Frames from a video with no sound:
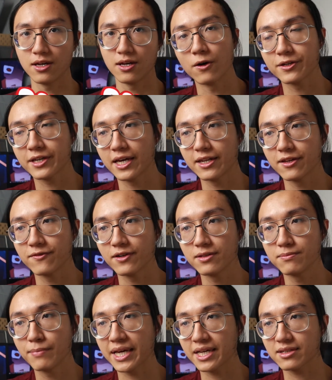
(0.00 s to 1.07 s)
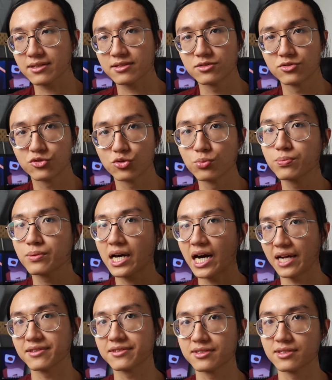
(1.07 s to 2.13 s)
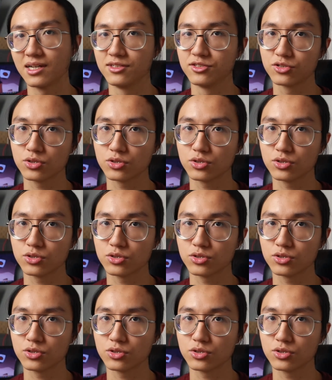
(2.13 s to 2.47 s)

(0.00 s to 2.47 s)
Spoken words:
Or you can even make zoom cuts, like